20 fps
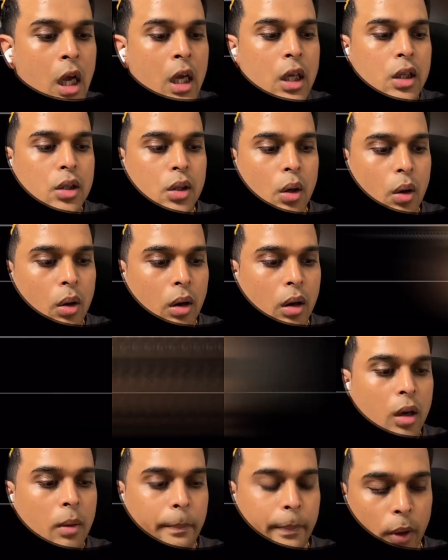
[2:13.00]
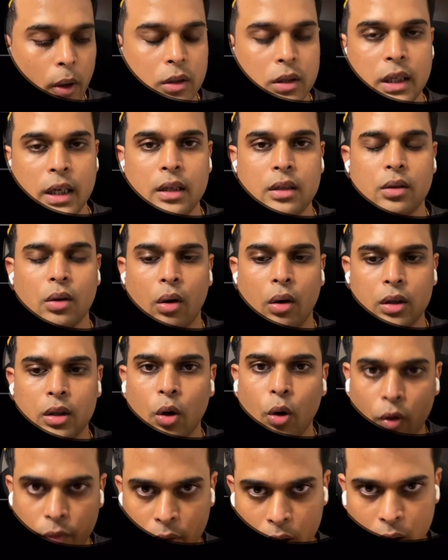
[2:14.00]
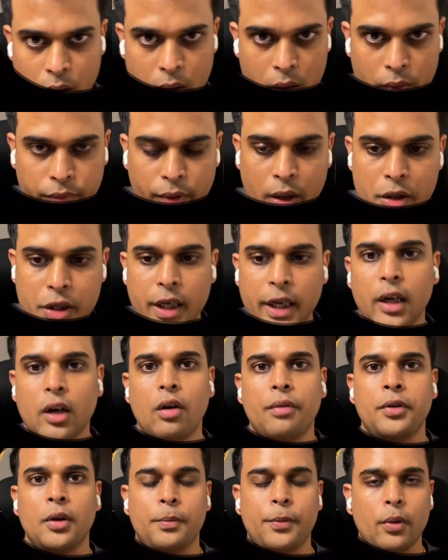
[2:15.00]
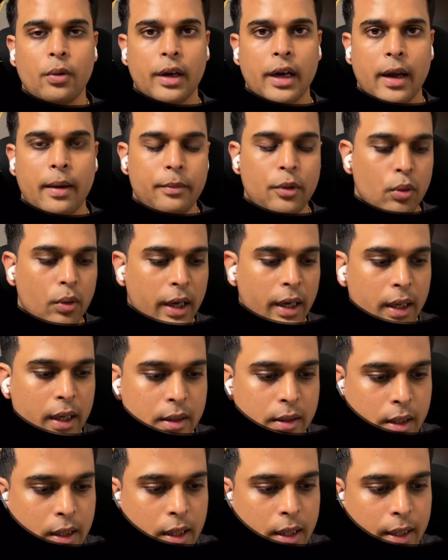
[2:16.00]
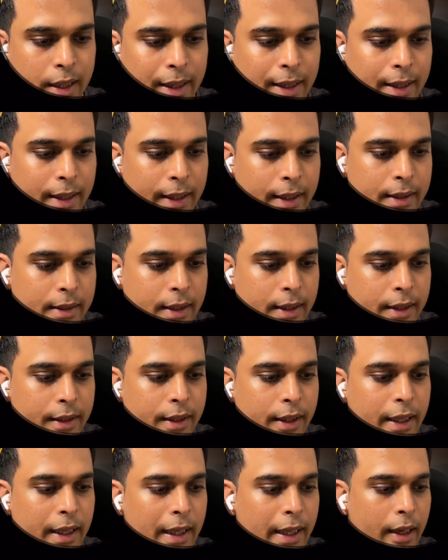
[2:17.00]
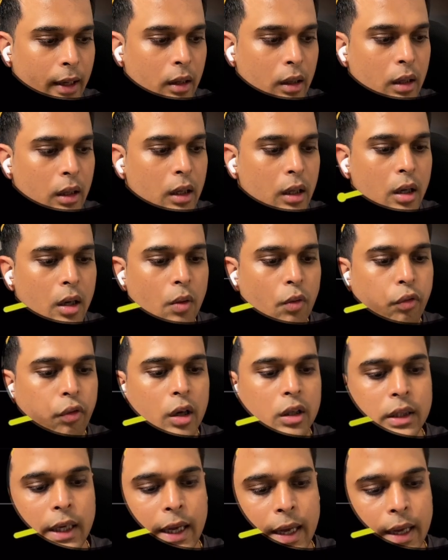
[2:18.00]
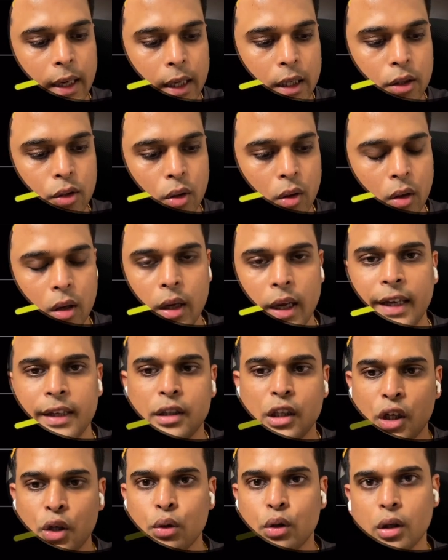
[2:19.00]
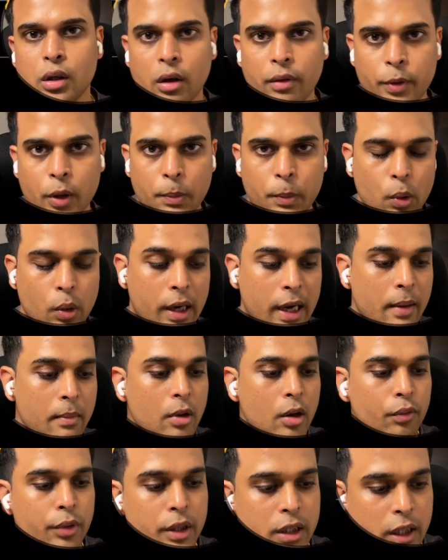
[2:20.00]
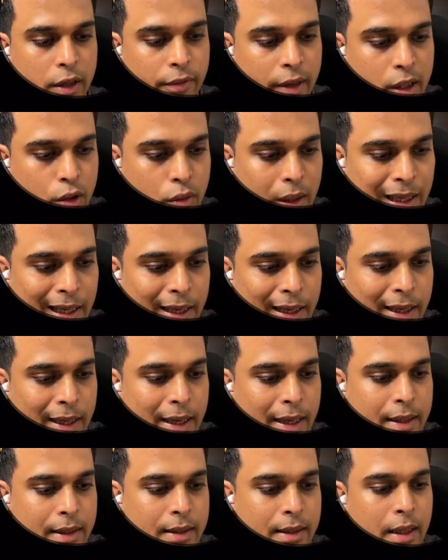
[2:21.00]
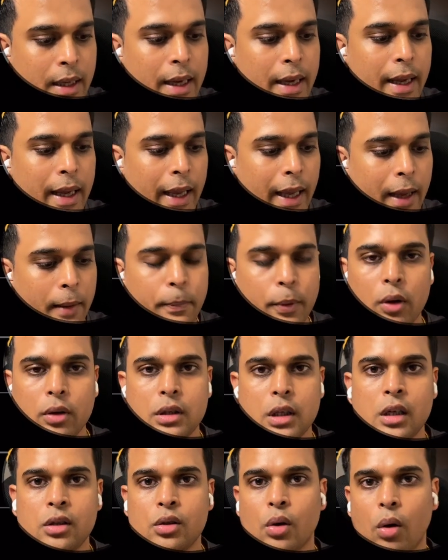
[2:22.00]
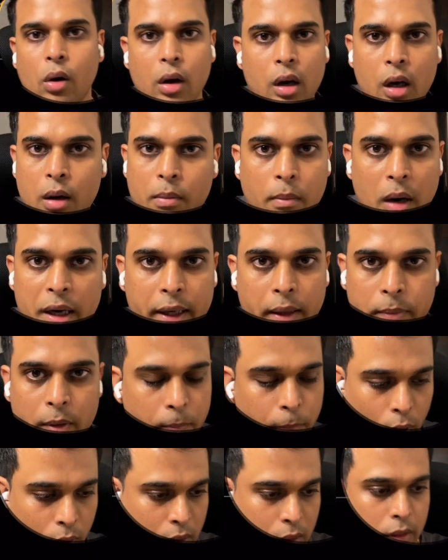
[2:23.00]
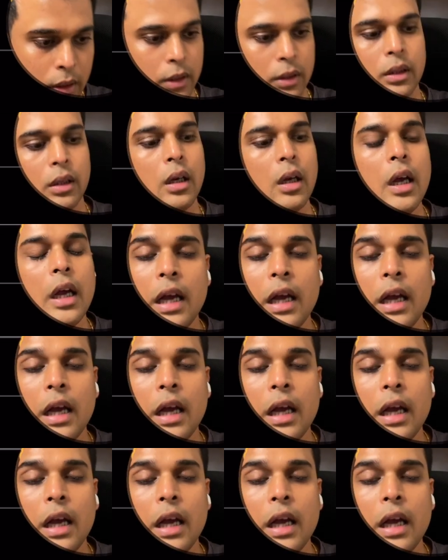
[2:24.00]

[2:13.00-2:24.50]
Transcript: So process or the overall functioning of your program, you can consider it is in a three layer. First layer is your execution of your program, which eventually creates a process or multiple processes.